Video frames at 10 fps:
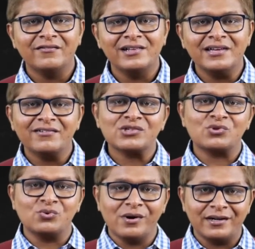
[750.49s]
will give us
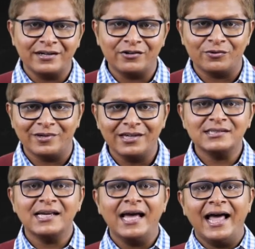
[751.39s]
200
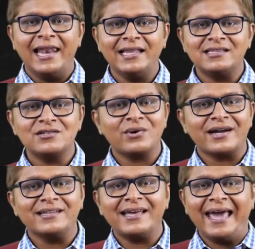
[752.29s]
rupees. Let's
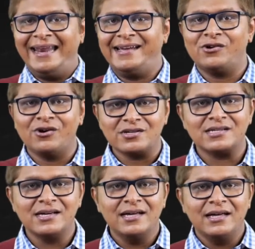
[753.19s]
look at the carrying cost.